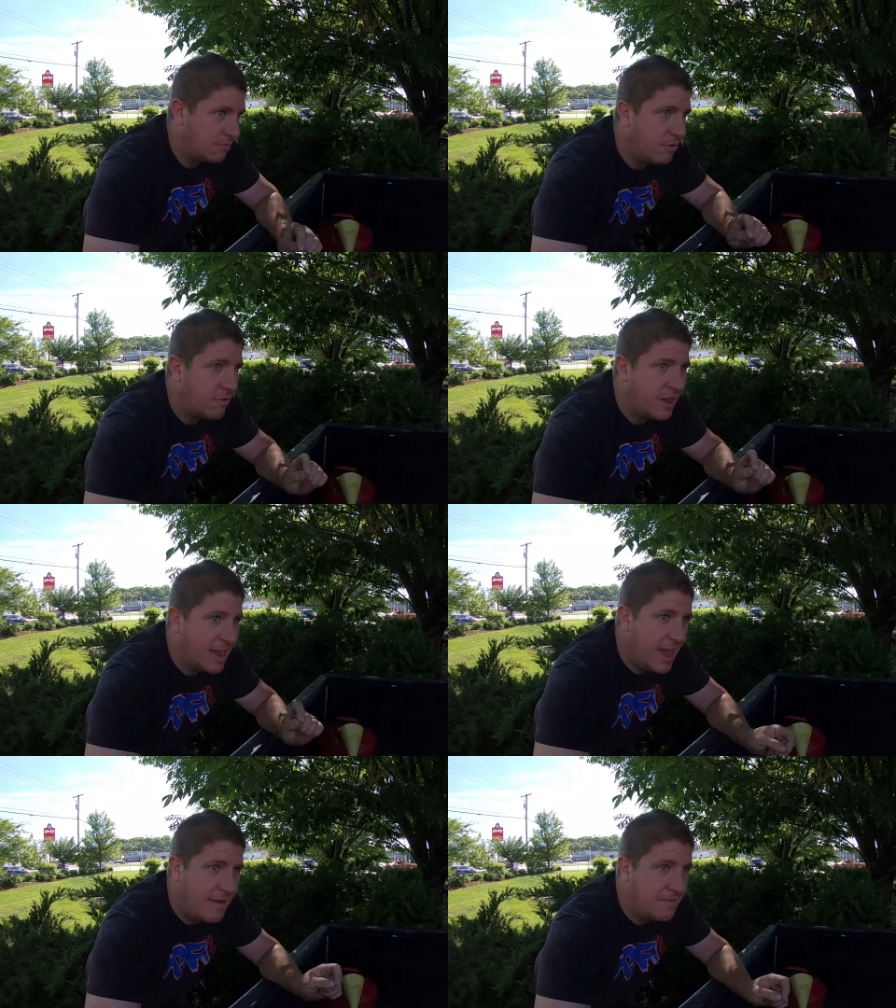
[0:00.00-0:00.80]
But what I
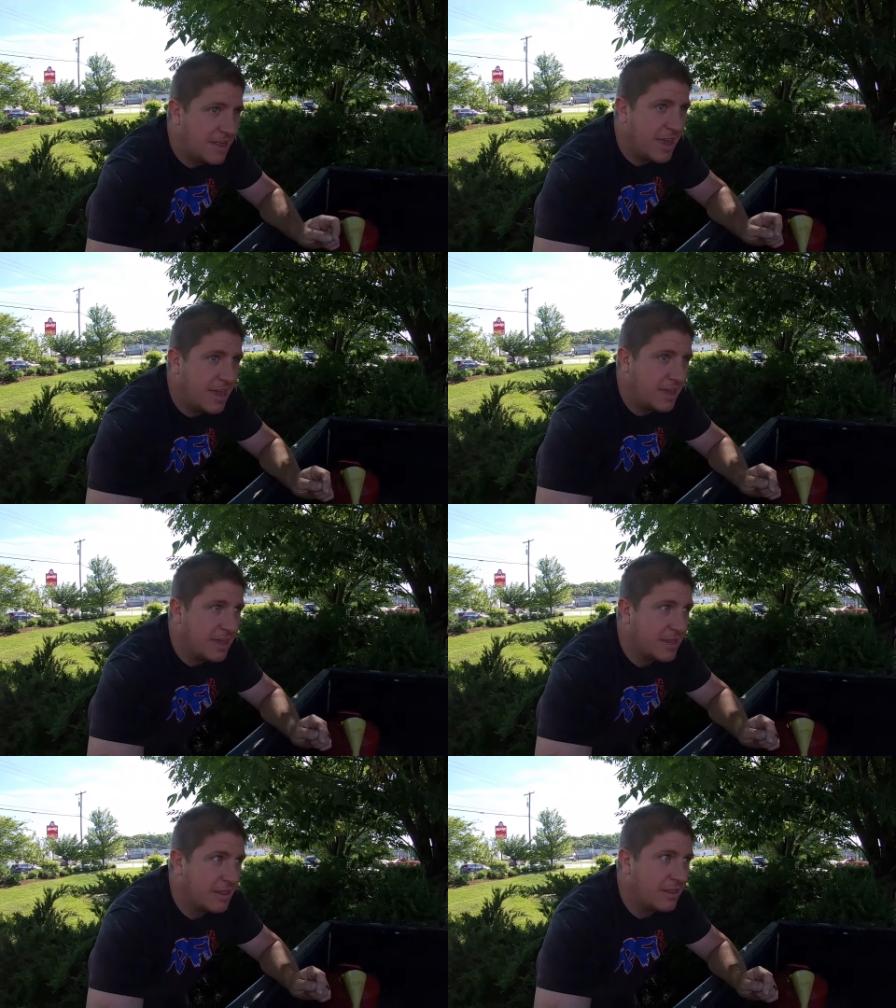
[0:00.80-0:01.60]
am saying
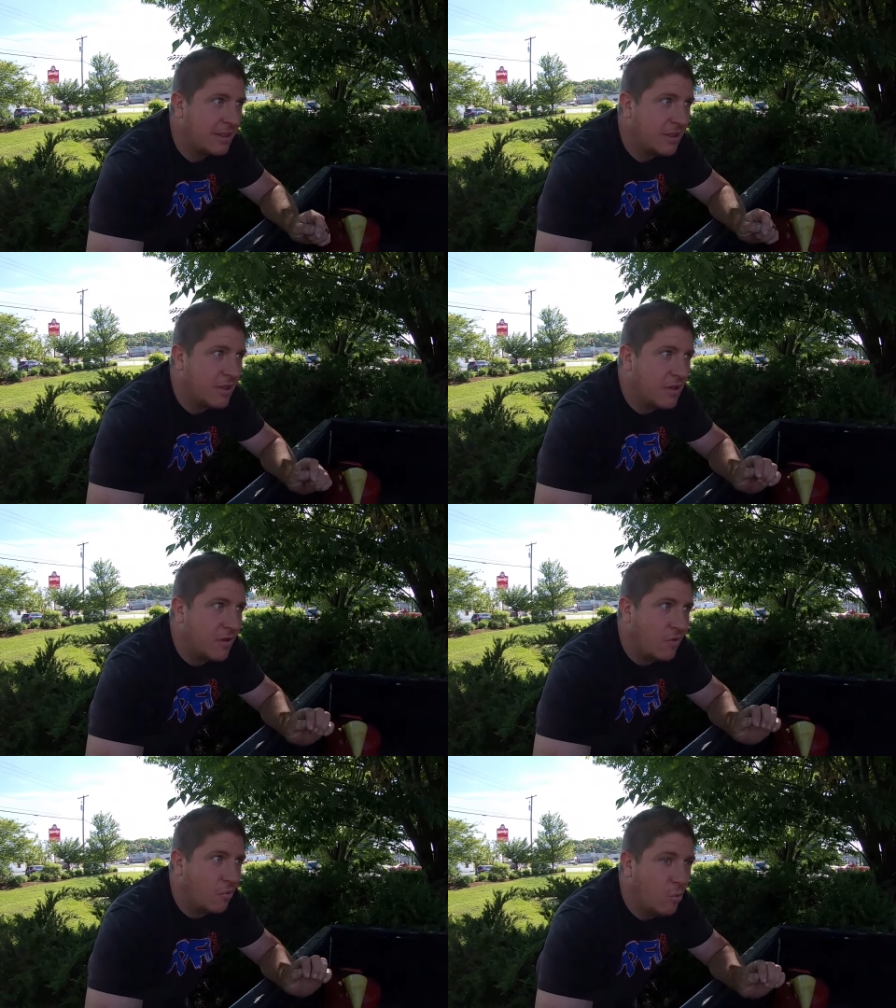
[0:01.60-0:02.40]
is,
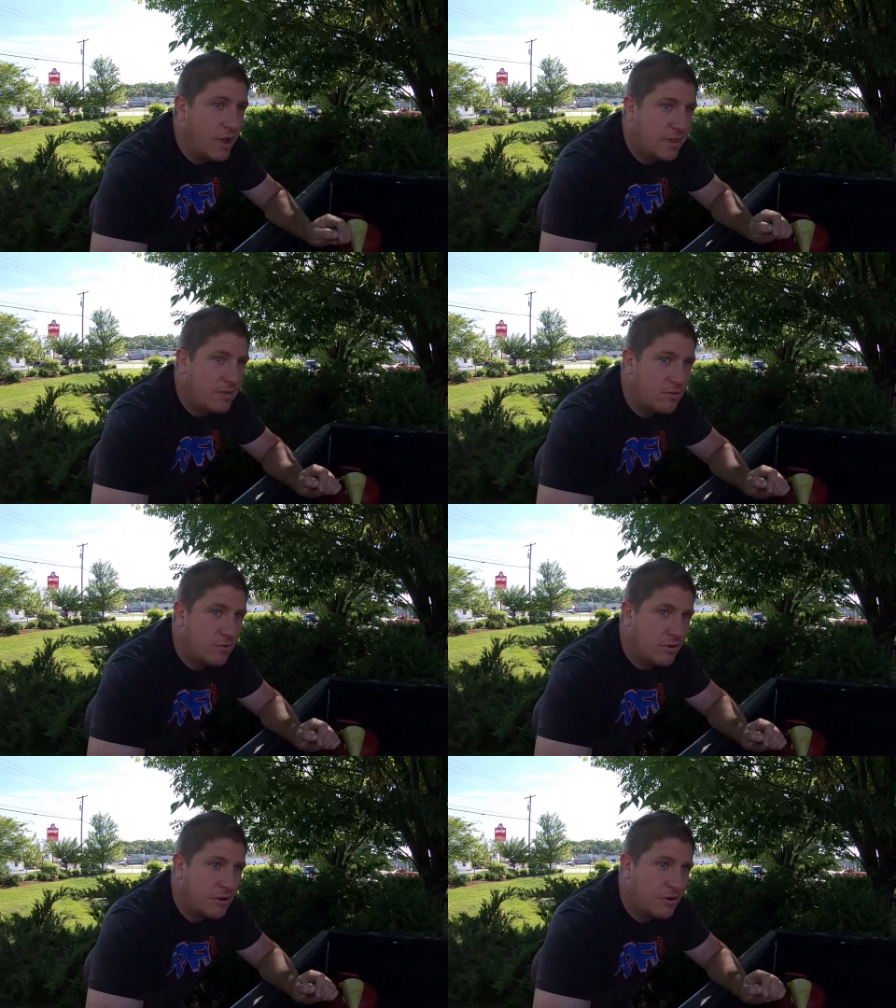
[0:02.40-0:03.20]
once
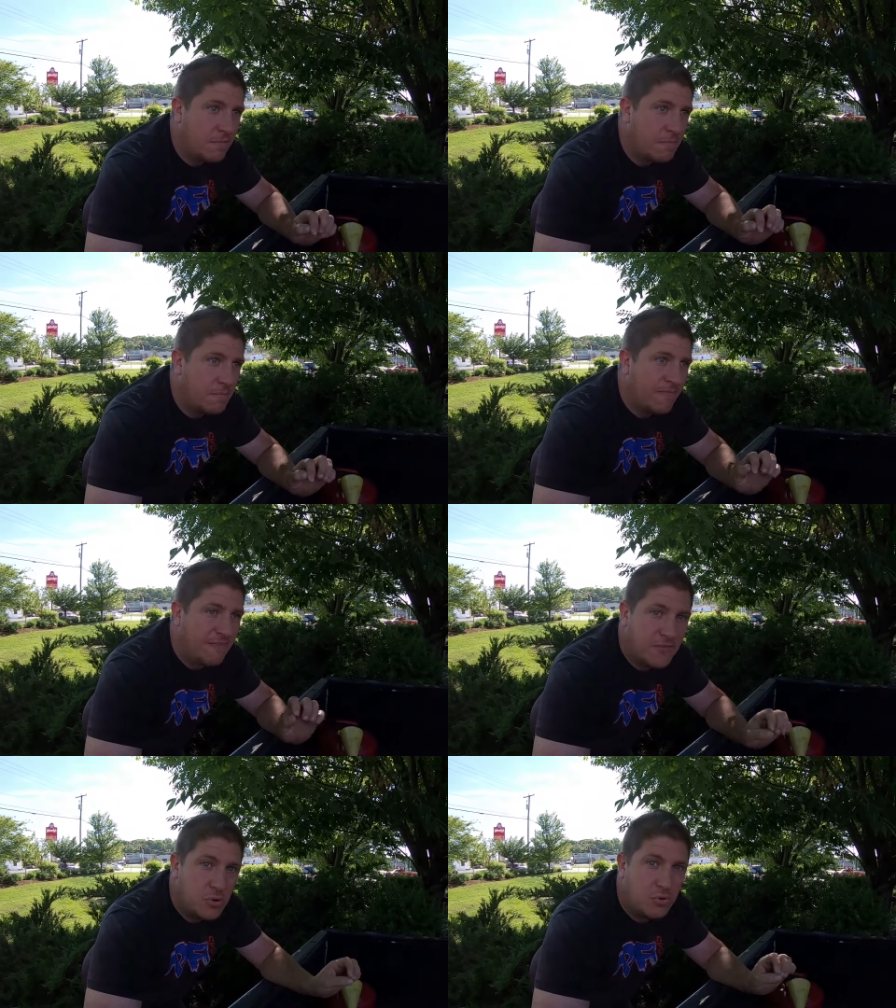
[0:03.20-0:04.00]
your
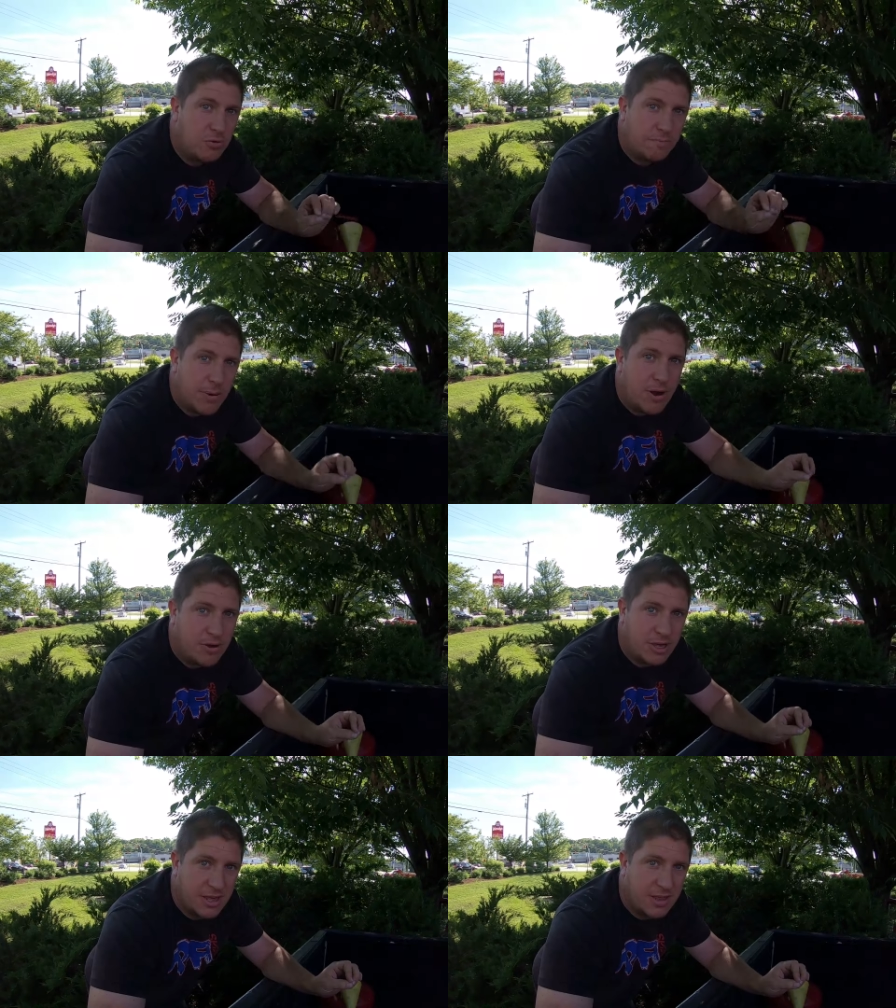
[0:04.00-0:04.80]
fuel
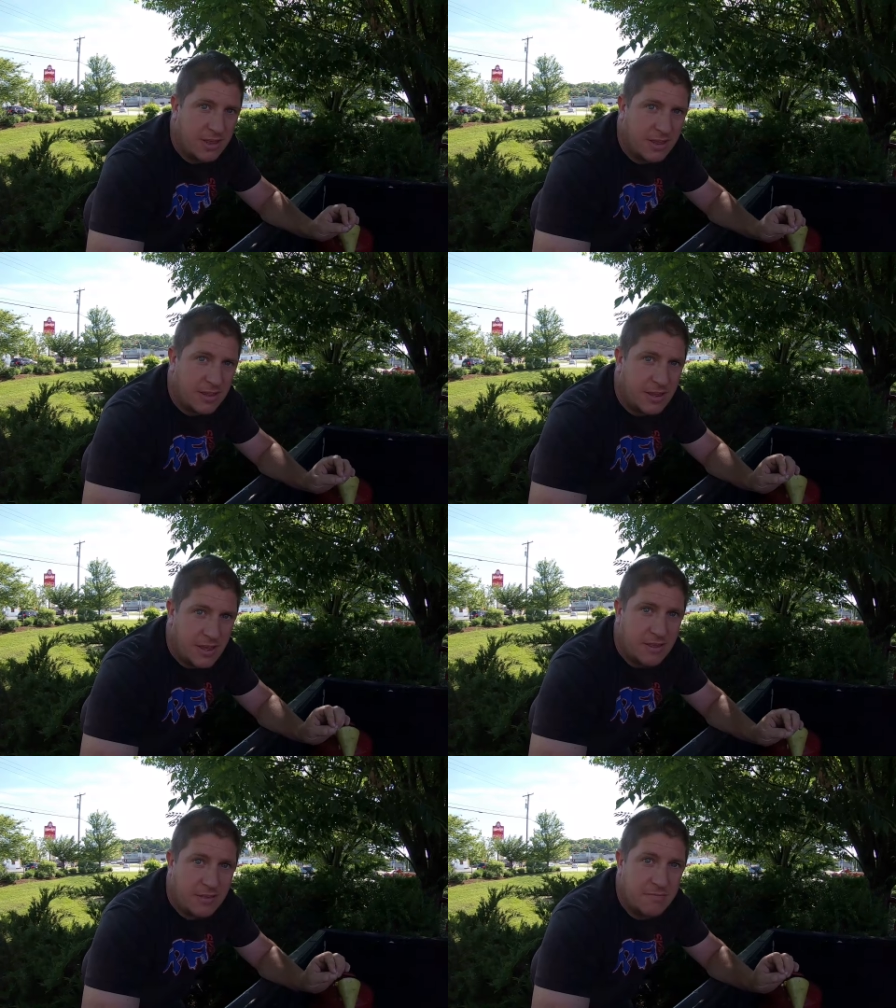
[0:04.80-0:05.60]
purchase
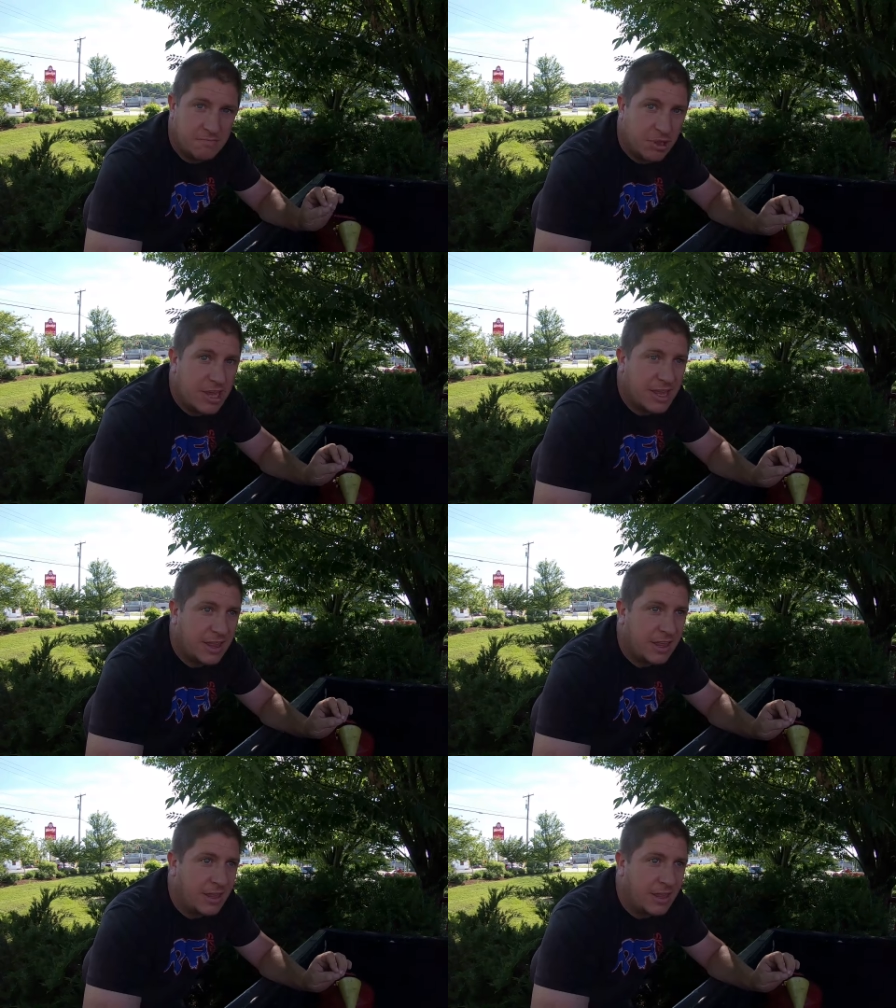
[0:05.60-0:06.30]
is complete,